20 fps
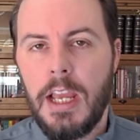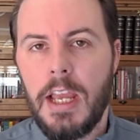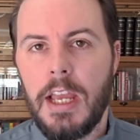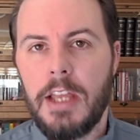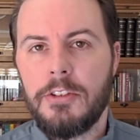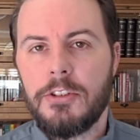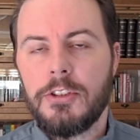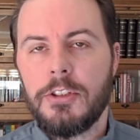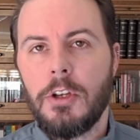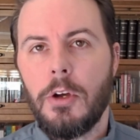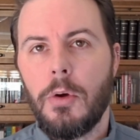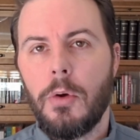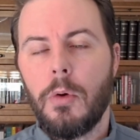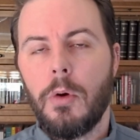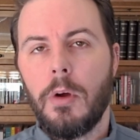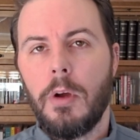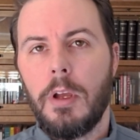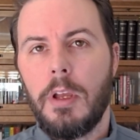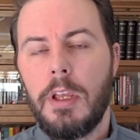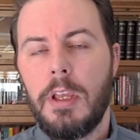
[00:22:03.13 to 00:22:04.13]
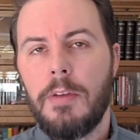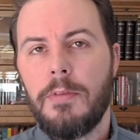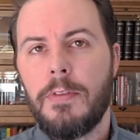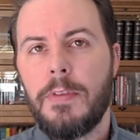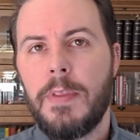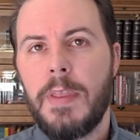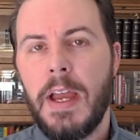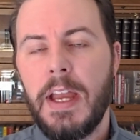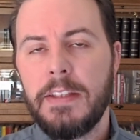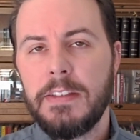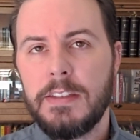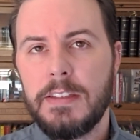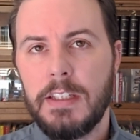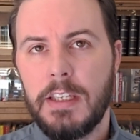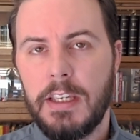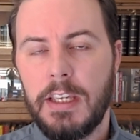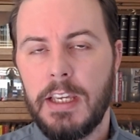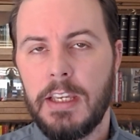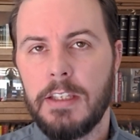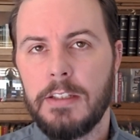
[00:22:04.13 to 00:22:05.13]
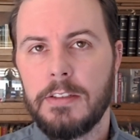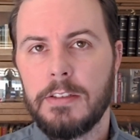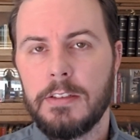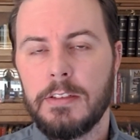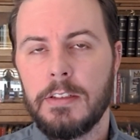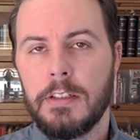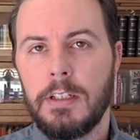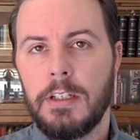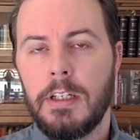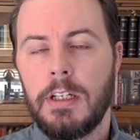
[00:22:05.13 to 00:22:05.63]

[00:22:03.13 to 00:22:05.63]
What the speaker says: And so if that's the case,